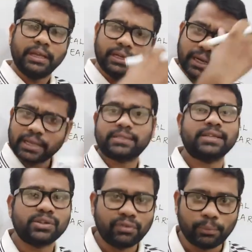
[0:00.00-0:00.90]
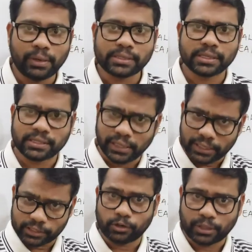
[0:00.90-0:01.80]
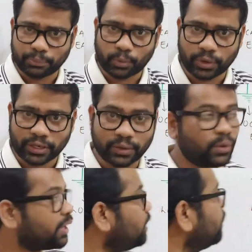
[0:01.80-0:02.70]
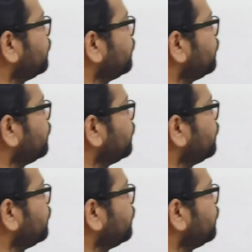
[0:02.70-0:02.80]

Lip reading: in the next session we'll be discussing. It is not important. Okay,